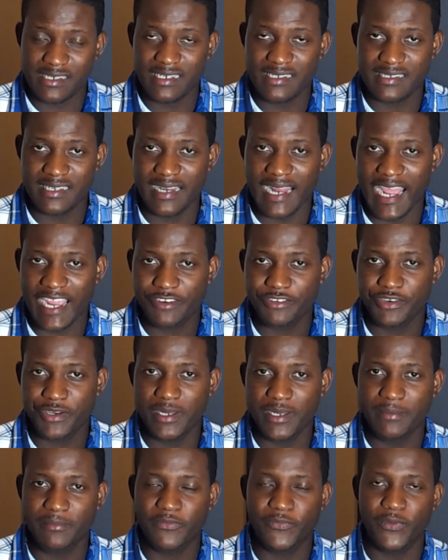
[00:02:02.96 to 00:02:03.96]
It's an
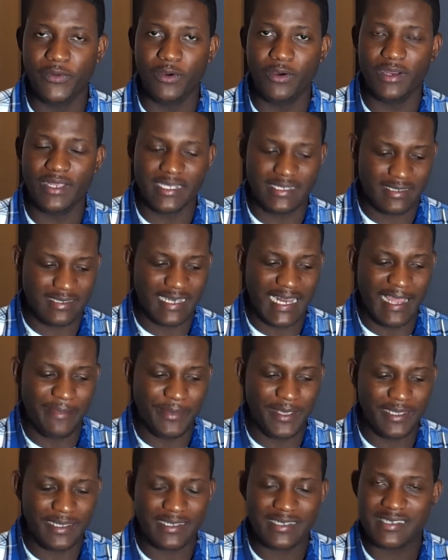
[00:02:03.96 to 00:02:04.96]
acronym for
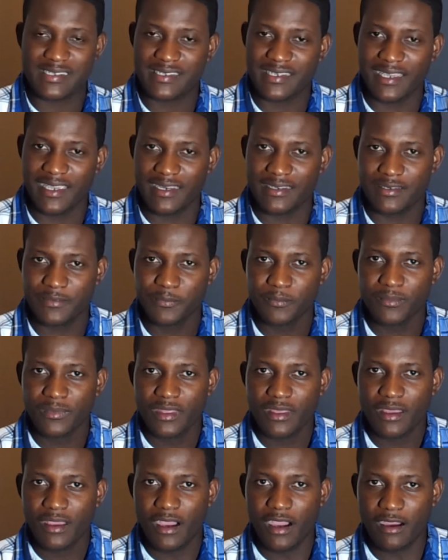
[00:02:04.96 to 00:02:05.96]
Islamic State
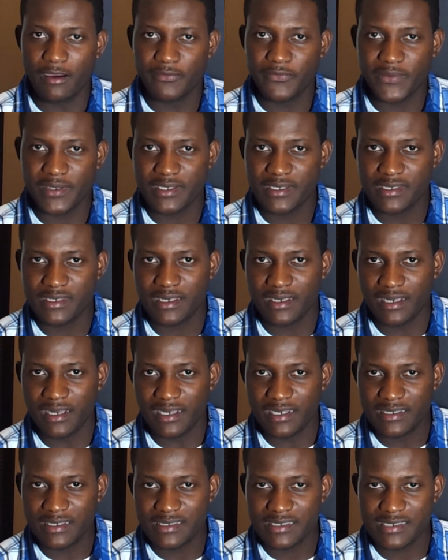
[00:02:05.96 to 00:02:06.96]
of
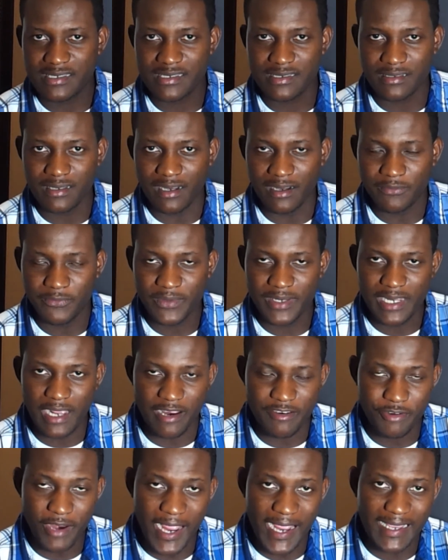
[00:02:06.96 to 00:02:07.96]

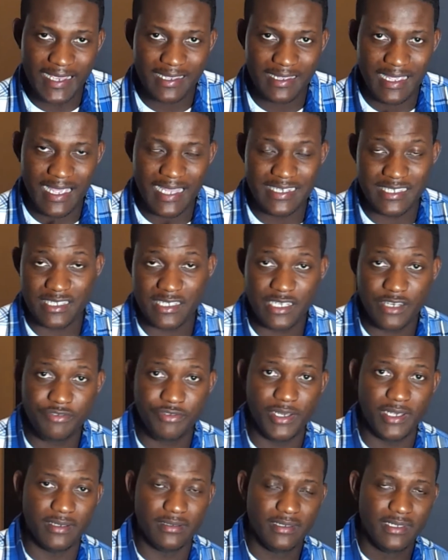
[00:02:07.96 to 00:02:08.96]
Iraq and
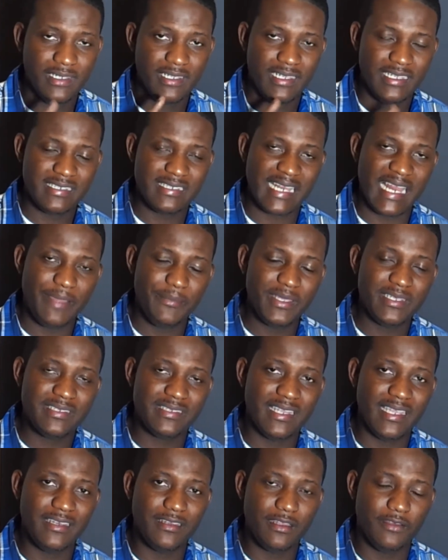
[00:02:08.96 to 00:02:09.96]
Syria. Islamic
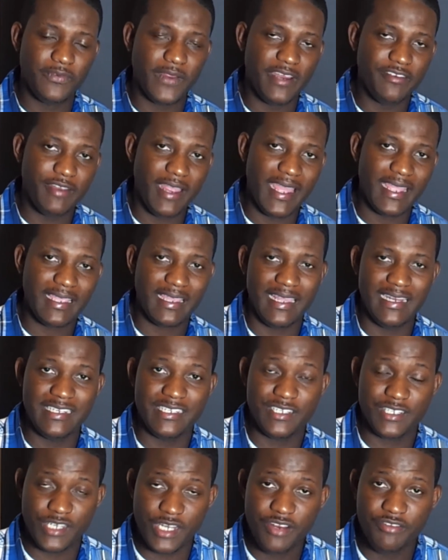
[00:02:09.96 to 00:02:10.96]
State of Iraq and
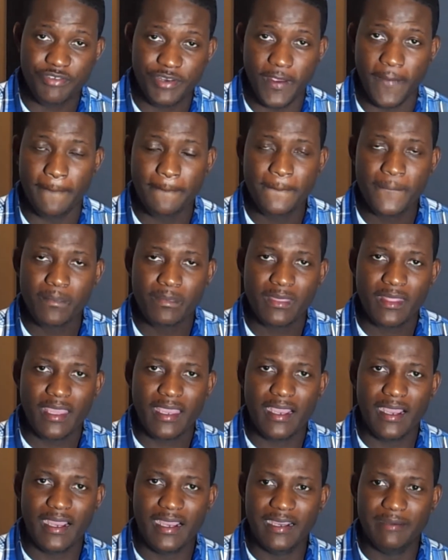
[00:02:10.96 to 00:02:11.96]
Syria.
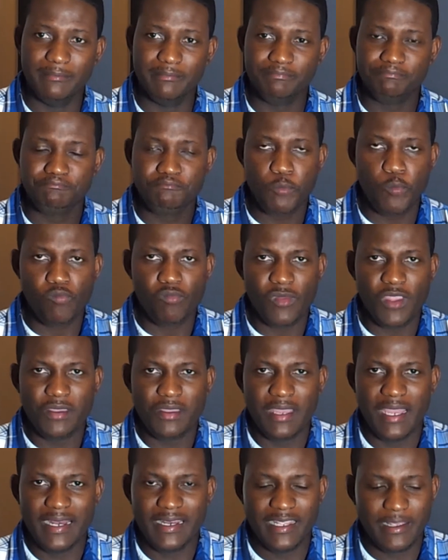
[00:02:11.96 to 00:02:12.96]

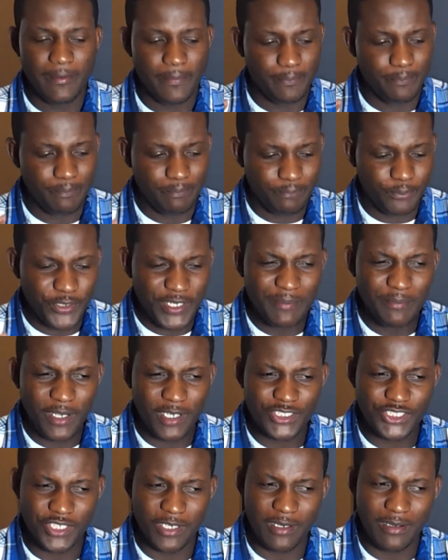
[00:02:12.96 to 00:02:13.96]
And they're pretty
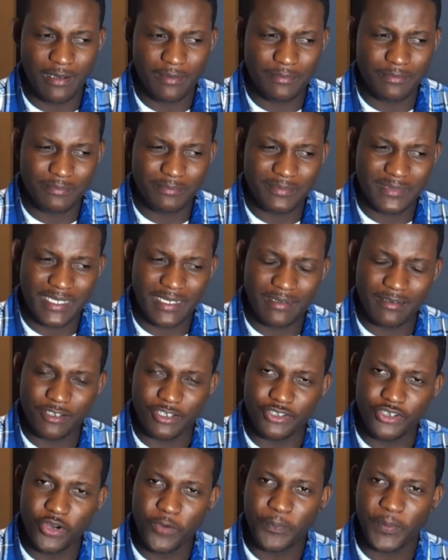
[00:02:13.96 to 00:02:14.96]
much a
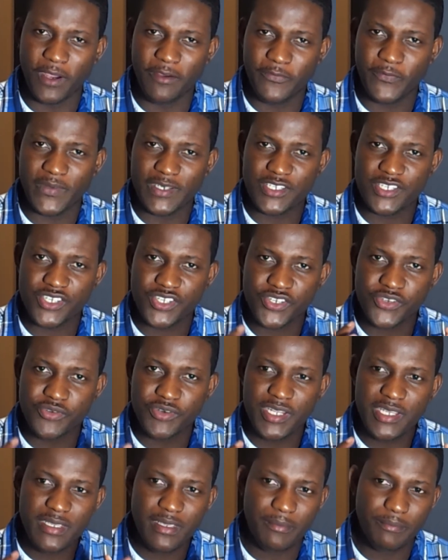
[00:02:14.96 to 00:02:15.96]
group of
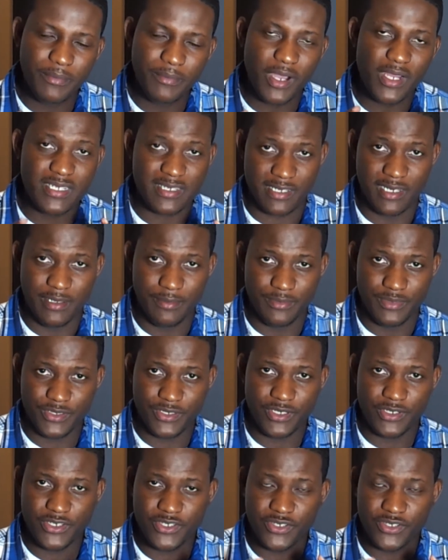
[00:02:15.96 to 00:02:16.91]
Sunni Muslims